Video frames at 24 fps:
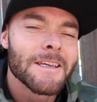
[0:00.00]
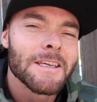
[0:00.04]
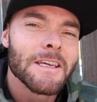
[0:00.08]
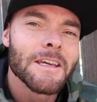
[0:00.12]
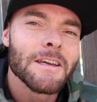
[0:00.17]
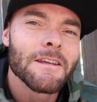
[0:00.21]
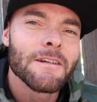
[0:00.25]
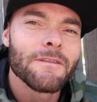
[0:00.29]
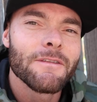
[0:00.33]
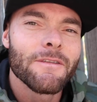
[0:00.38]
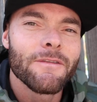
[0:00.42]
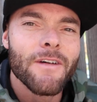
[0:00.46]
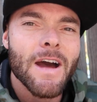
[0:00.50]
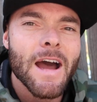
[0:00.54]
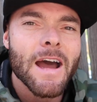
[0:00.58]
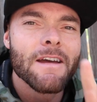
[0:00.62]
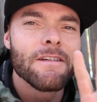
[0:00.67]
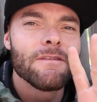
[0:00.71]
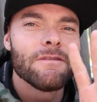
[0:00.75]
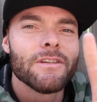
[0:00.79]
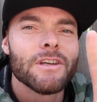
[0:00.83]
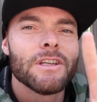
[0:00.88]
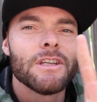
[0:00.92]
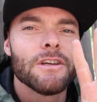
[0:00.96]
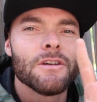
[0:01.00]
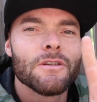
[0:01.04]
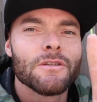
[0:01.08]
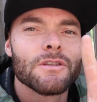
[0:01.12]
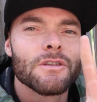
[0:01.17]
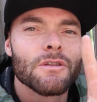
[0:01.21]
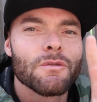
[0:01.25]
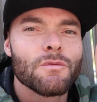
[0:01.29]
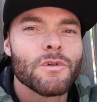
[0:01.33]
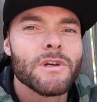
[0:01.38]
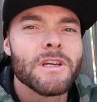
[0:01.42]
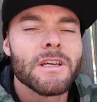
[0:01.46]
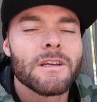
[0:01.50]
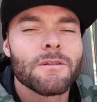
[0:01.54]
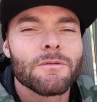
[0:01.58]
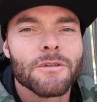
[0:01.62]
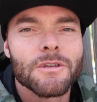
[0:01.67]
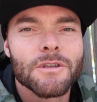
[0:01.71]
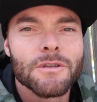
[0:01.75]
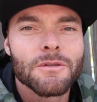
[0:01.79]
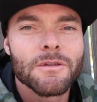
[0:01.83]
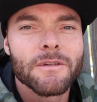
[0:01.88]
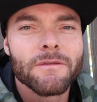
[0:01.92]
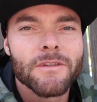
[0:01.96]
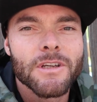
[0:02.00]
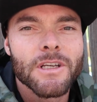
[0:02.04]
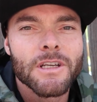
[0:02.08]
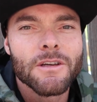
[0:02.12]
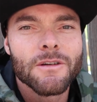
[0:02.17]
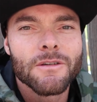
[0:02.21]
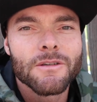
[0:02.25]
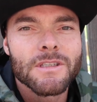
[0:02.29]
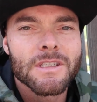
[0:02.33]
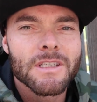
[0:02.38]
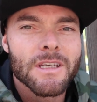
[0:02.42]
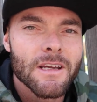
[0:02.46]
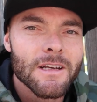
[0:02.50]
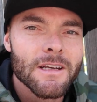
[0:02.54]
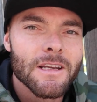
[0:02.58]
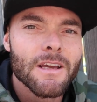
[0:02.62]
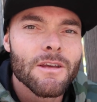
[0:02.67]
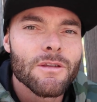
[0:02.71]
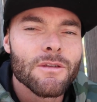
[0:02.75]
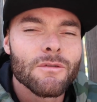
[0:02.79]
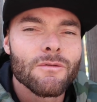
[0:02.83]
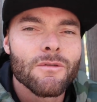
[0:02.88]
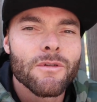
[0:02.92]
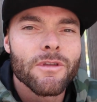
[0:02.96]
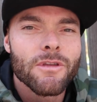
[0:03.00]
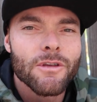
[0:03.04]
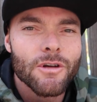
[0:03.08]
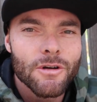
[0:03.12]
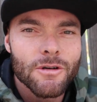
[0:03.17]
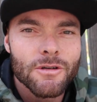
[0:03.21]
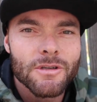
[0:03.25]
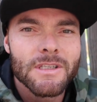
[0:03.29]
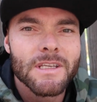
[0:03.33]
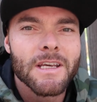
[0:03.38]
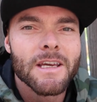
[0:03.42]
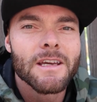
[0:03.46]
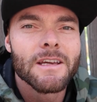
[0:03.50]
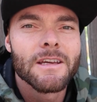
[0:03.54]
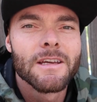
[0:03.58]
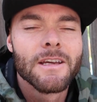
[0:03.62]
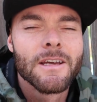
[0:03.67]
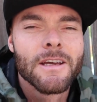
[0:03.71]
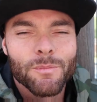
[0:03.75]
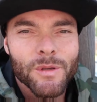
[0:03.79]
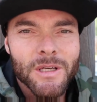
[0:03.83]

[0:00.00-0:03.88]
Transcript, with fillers: Again, five videos a week. We're doing videos Sunday through Thursday.